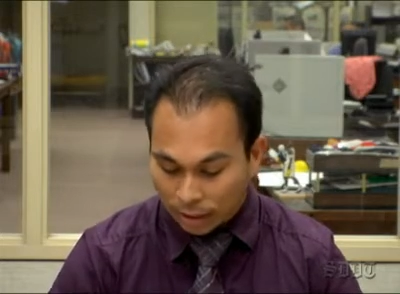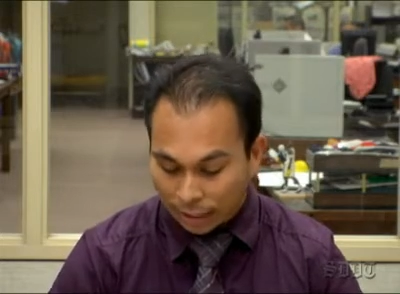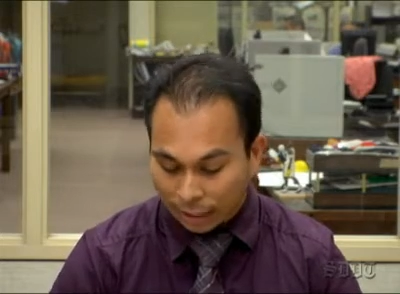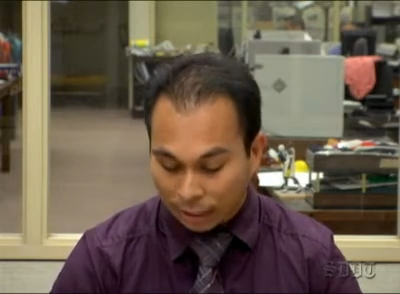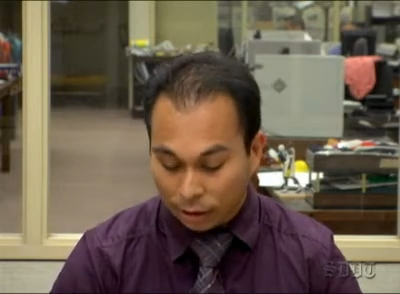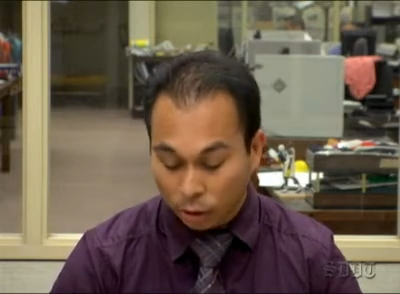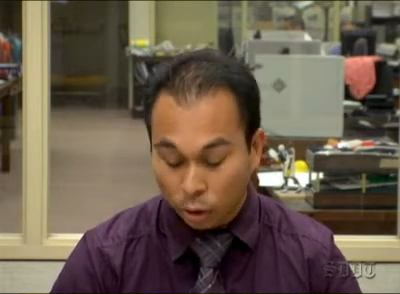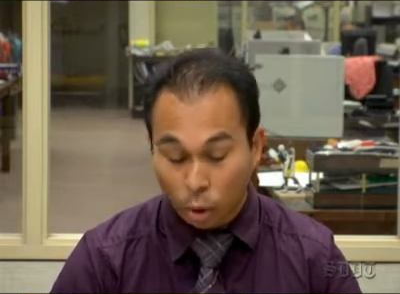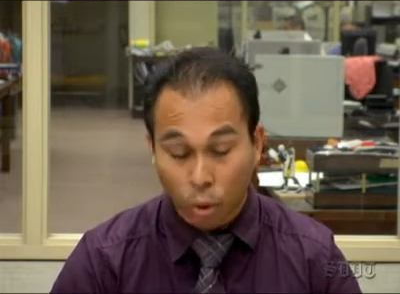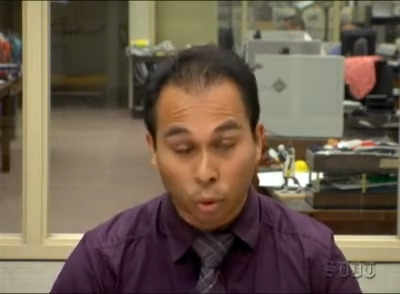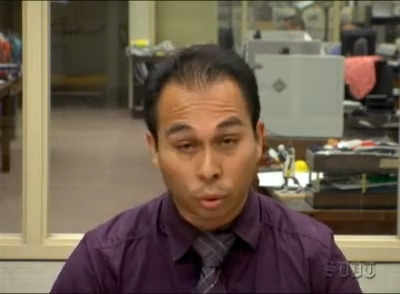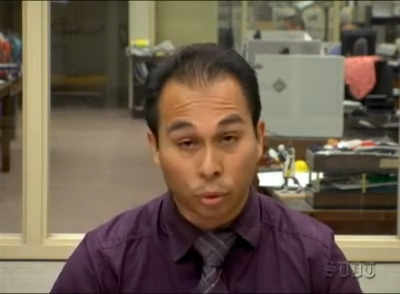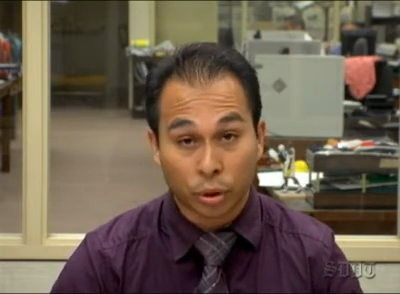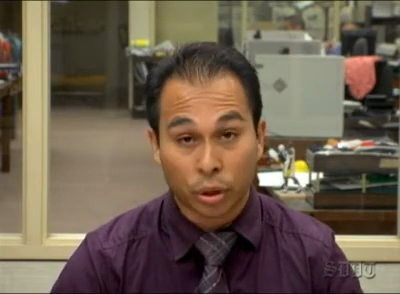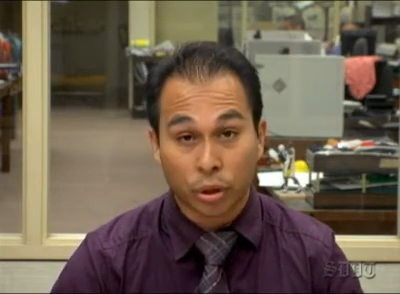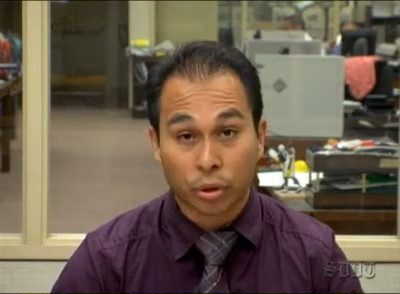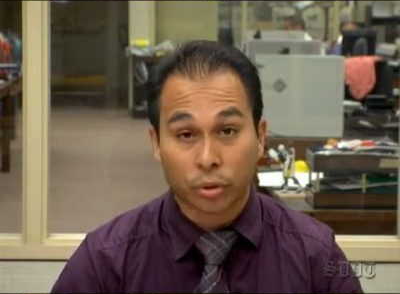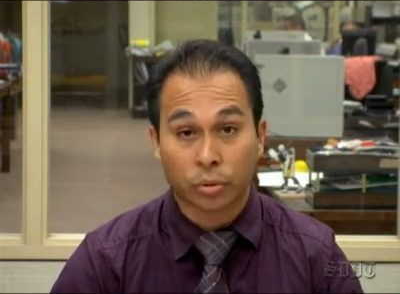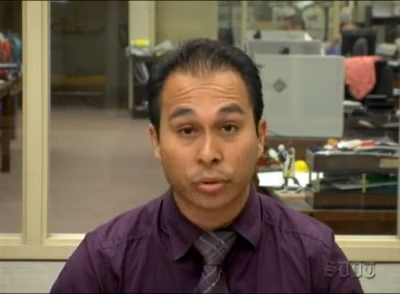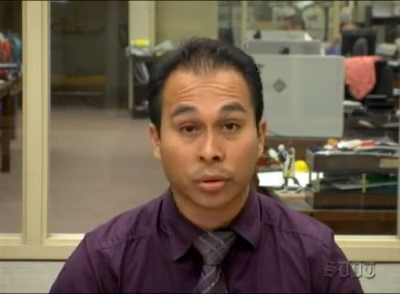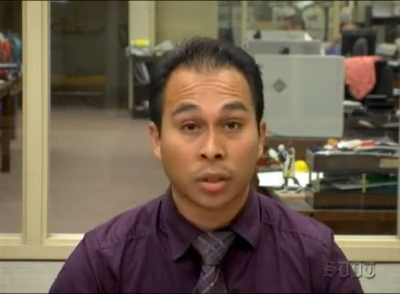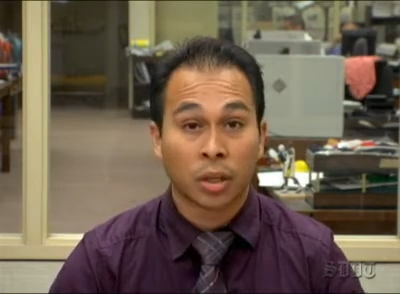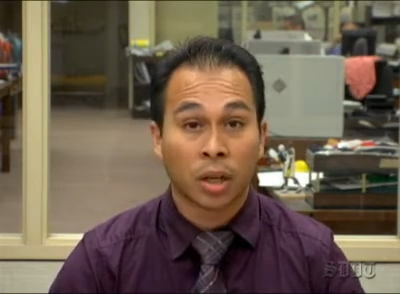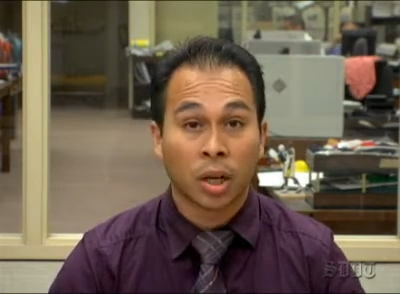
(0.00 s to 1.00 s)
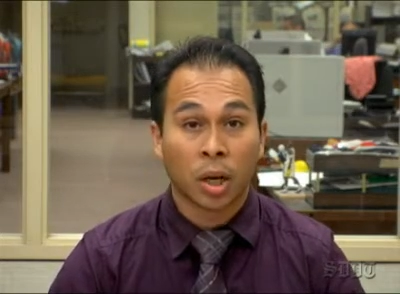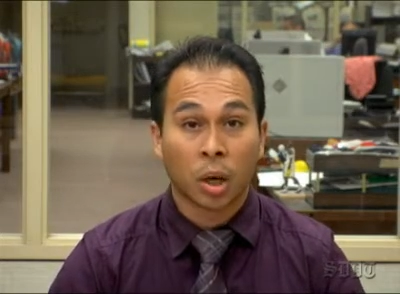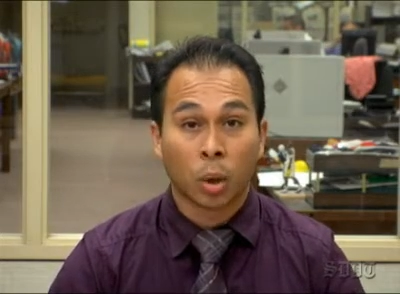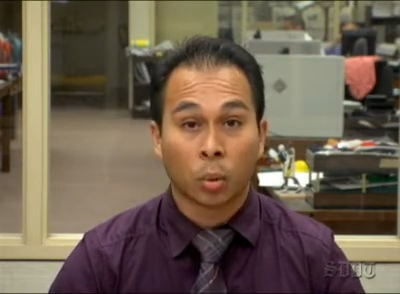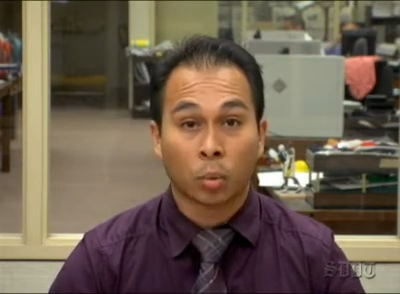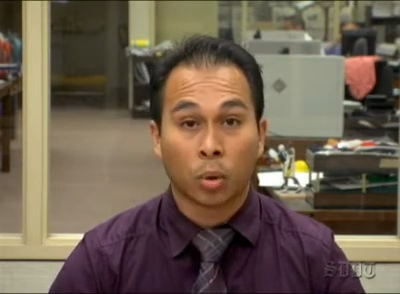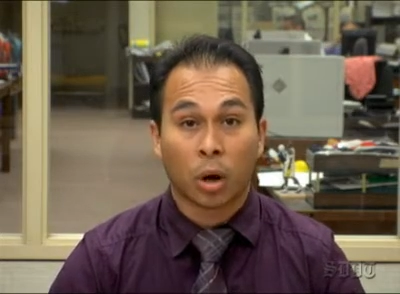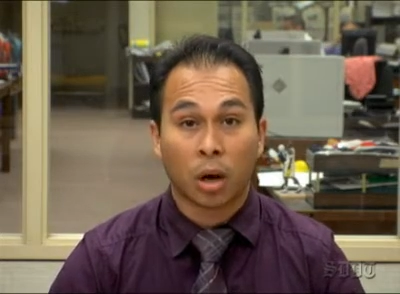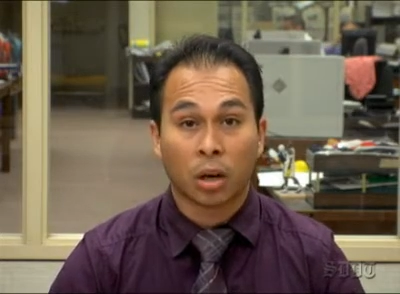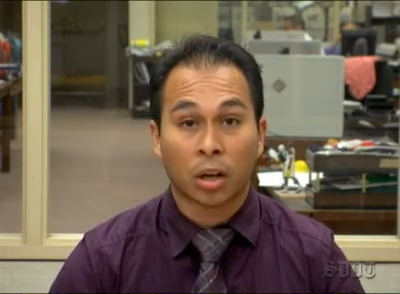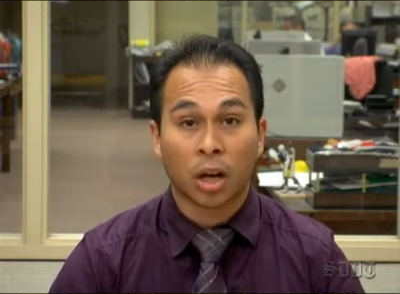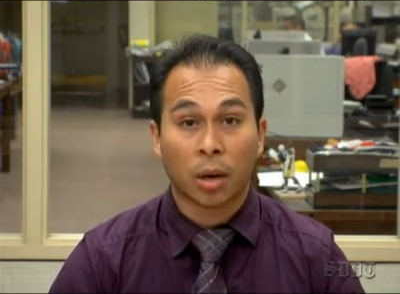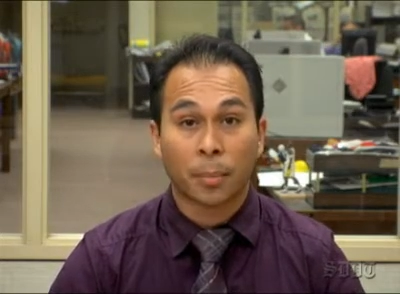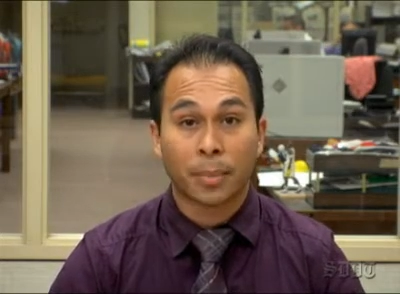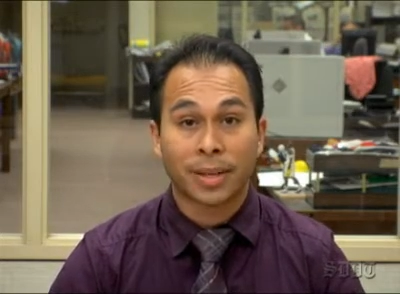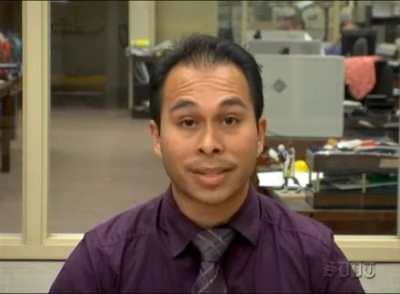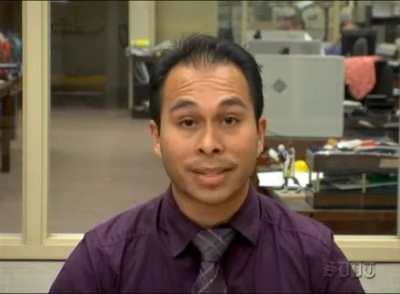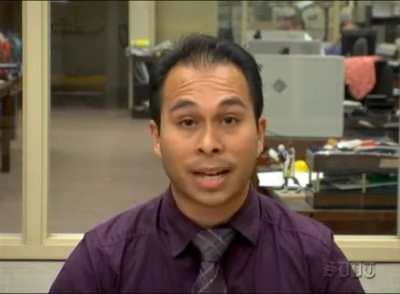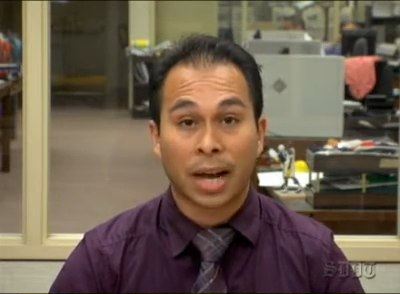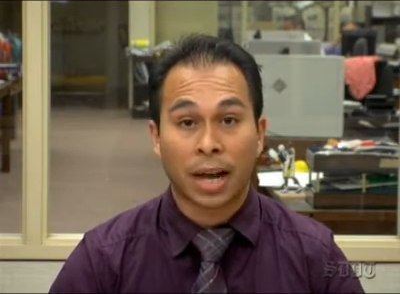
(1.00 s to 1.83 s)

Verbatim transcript: In local news, Qualcomm has